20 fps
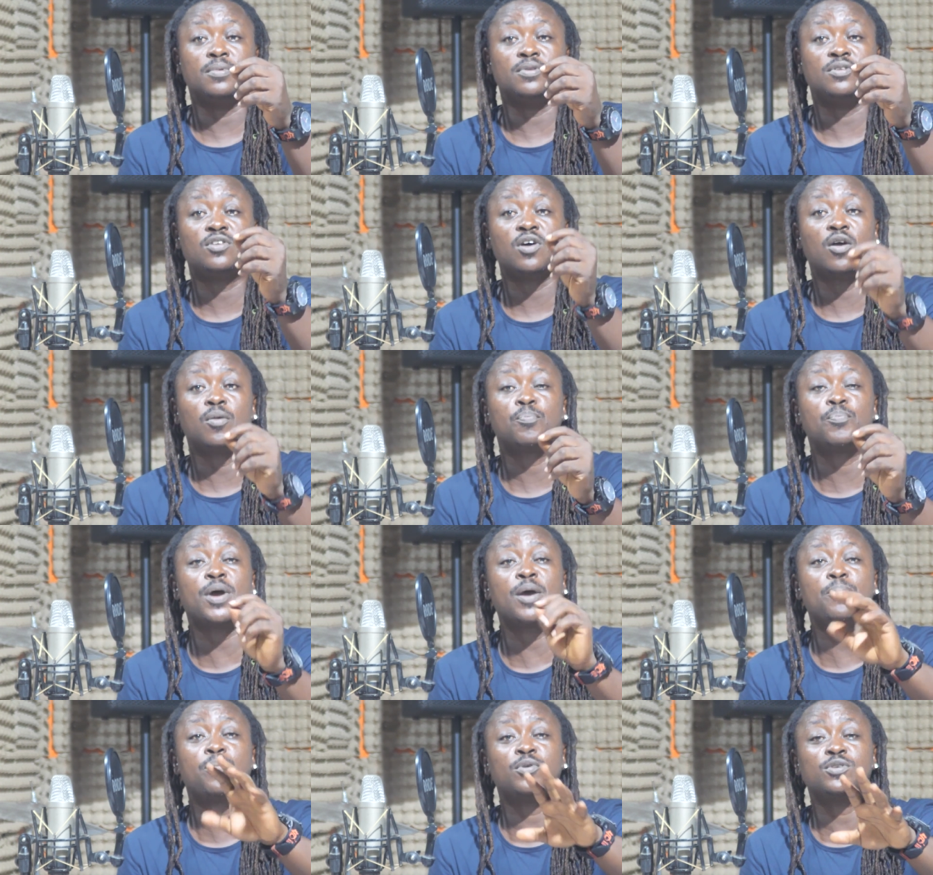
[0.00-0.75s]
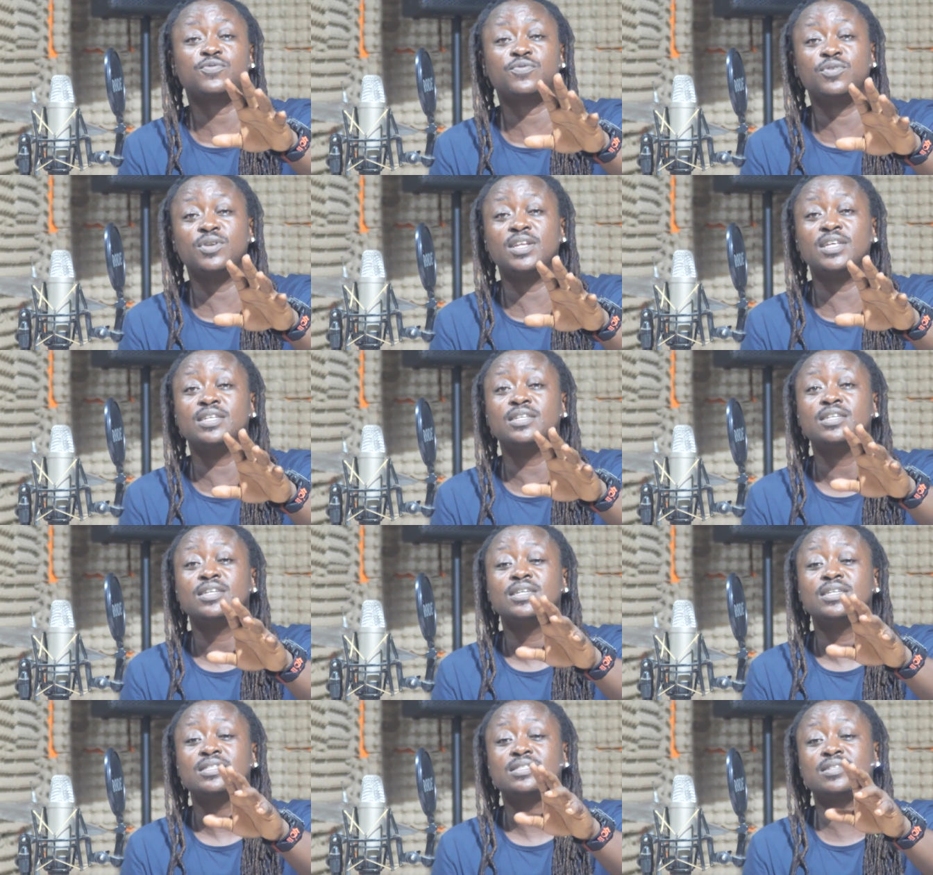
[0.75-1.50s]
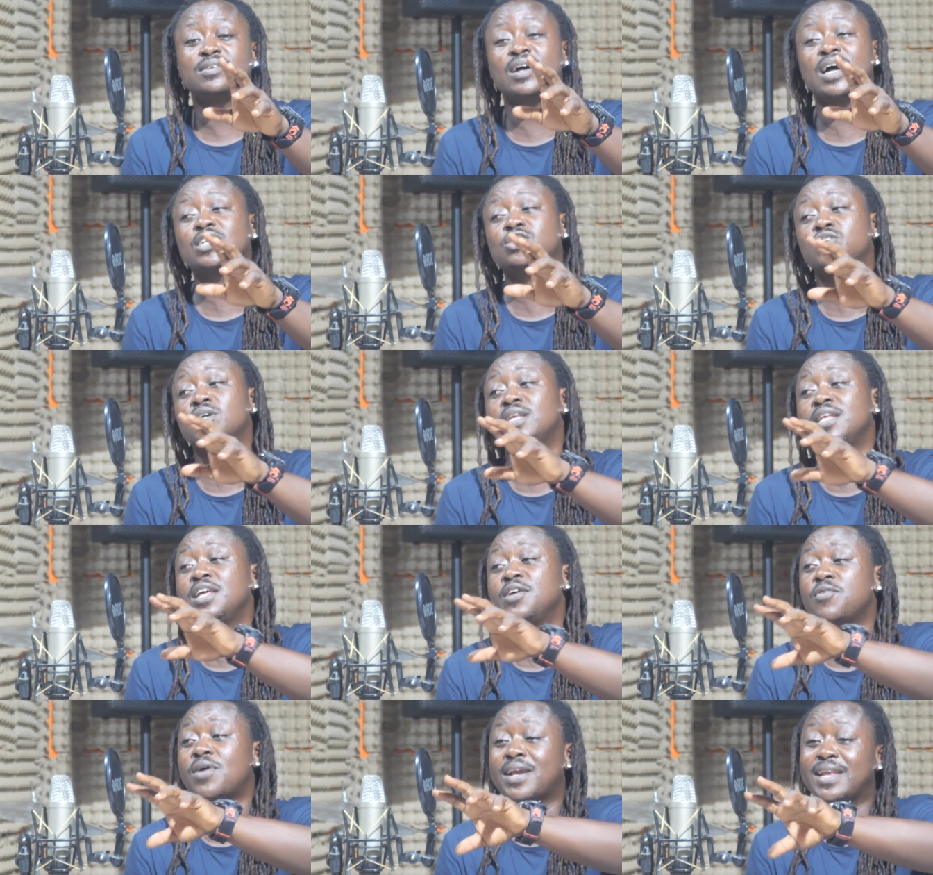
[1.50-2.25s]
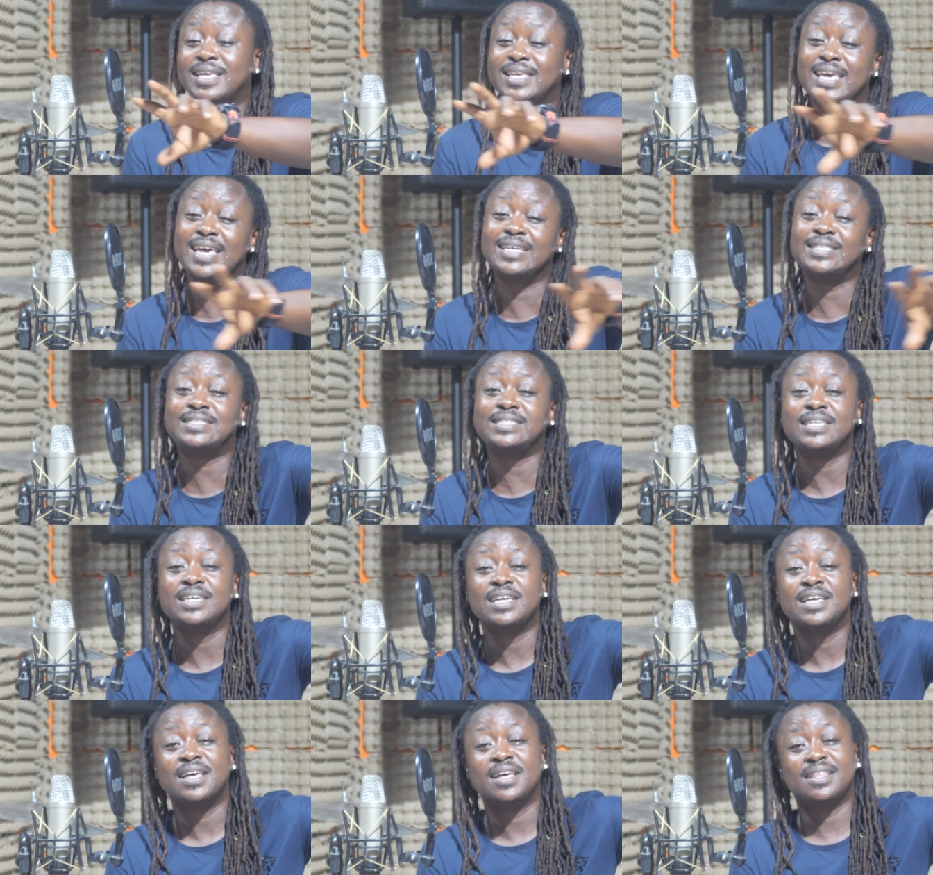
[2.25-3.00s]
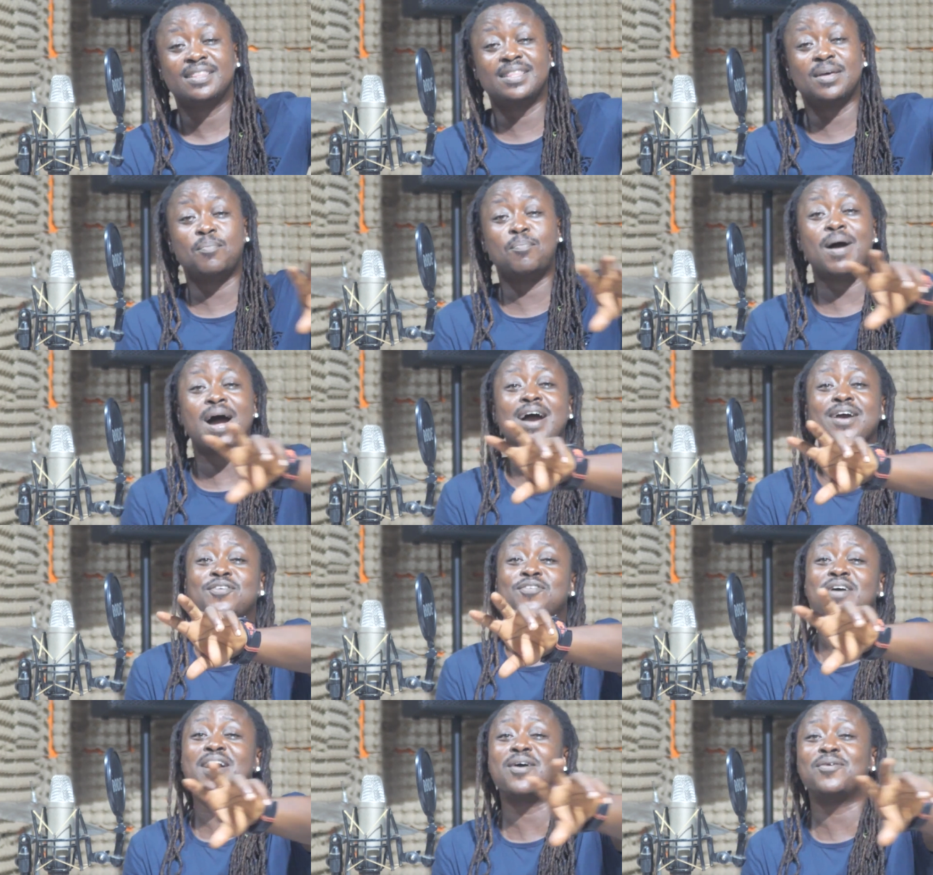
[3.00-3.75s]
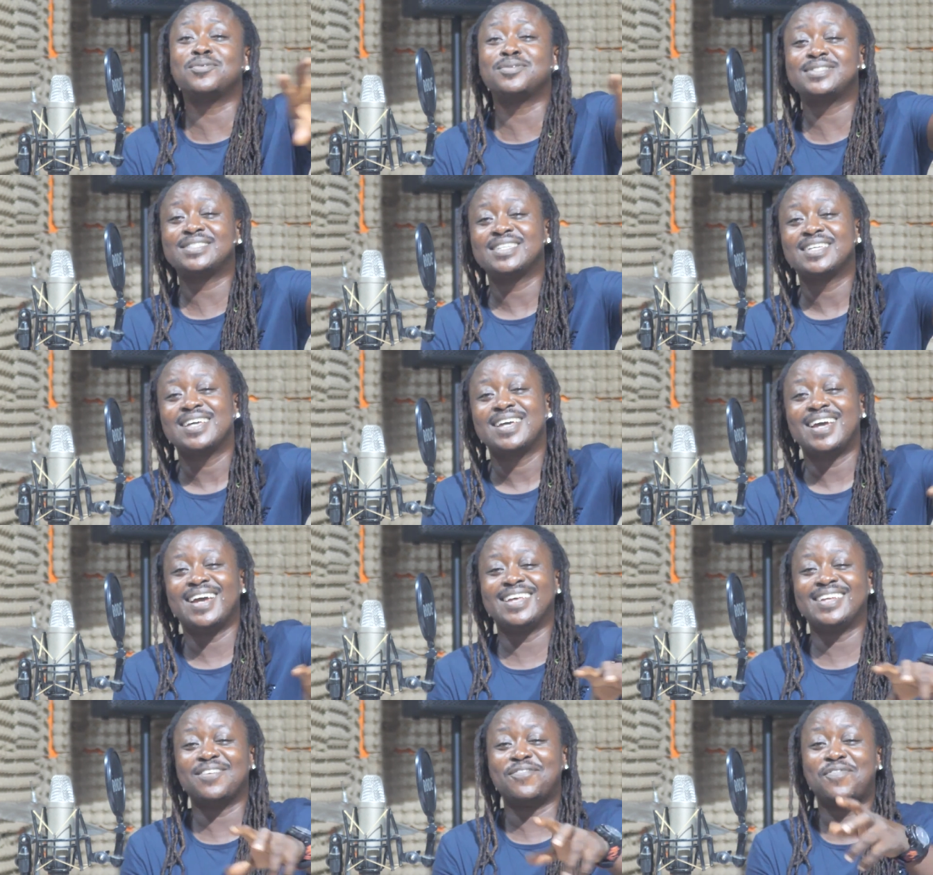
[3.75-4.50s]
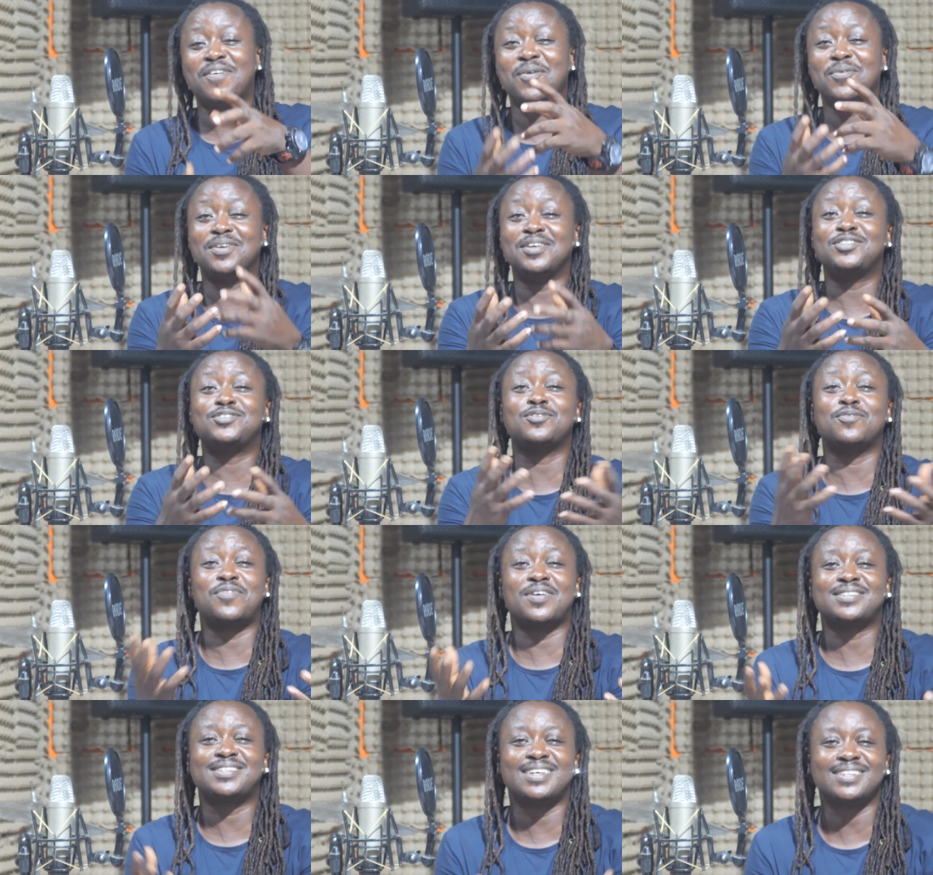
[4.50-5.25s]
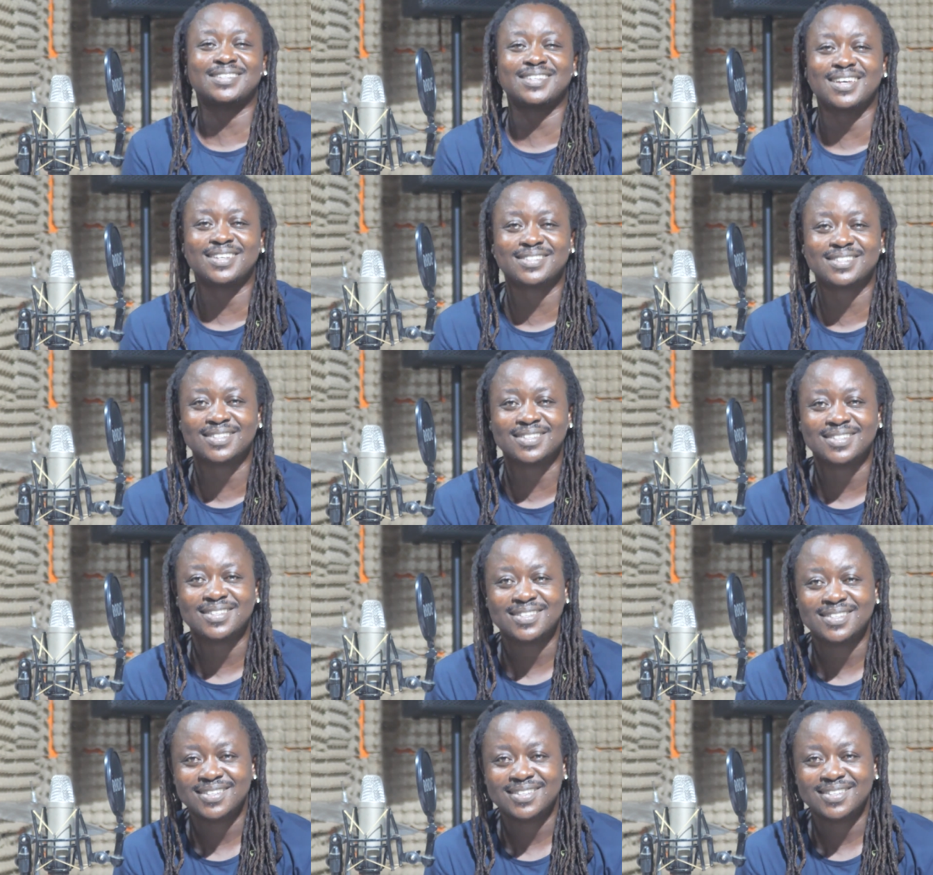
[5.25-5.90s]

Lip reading: done purposefully to actually eradicate the background and the foundation of Asasiasi.